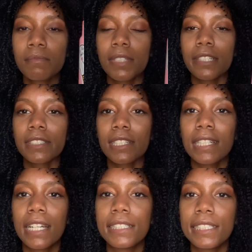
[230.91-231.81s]
But I was on
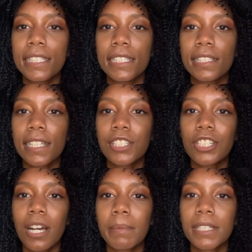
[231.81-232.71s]
Etsy and like
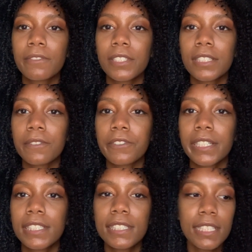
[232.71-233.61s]
shopping for
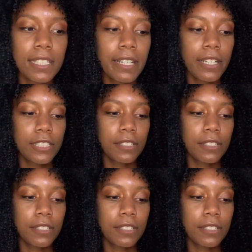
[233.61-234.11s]
different stickers,